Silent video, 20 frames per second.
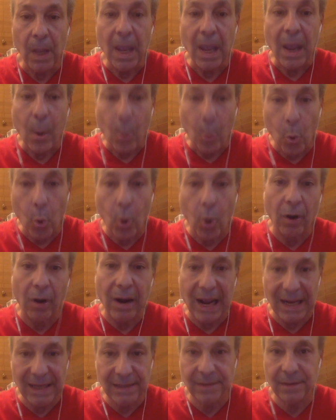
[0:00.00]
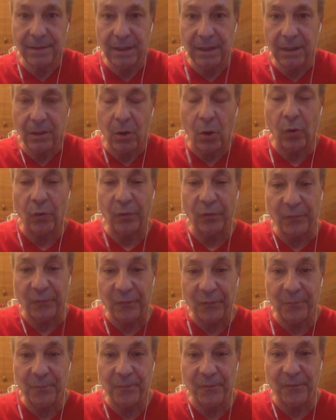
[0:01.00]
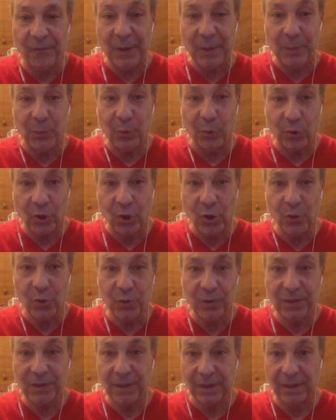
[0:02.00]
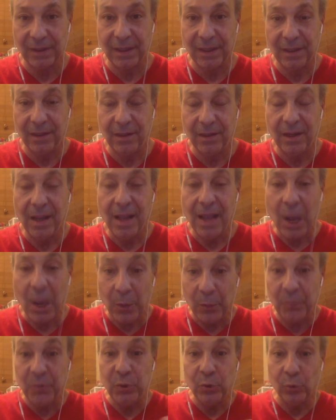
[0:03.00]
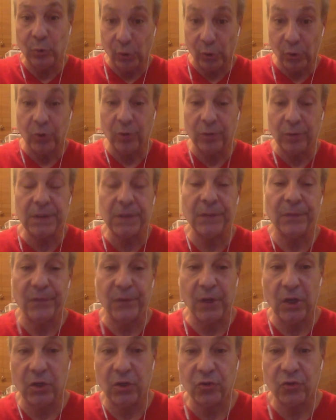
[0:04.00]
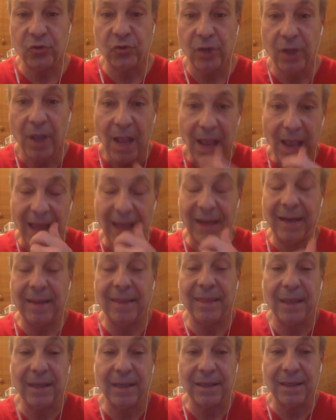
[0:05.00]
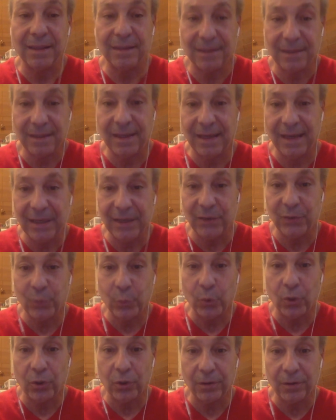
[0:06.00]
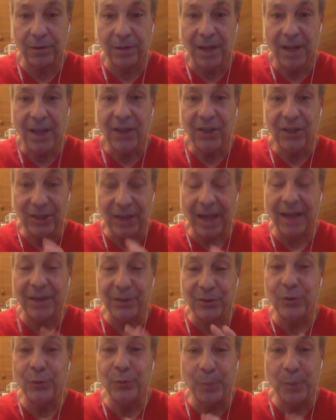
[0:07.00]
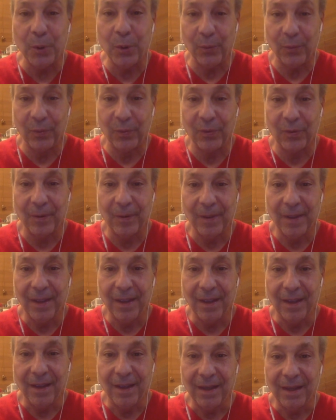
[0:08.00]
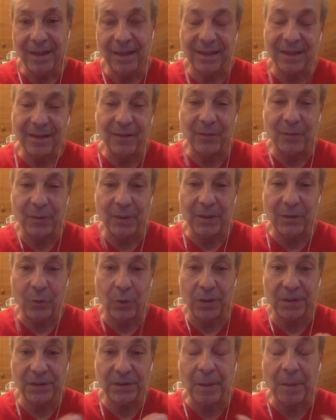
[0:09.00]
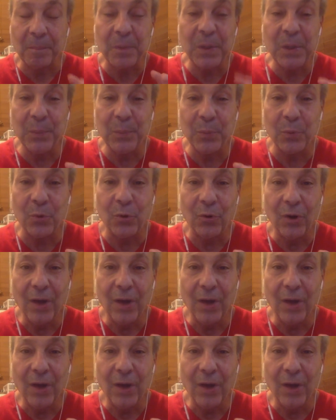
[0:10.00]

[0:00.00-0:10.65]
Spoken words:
or as the old fable goes, I can help you learn to fish. And I think in today's world, you got to do both, because some people,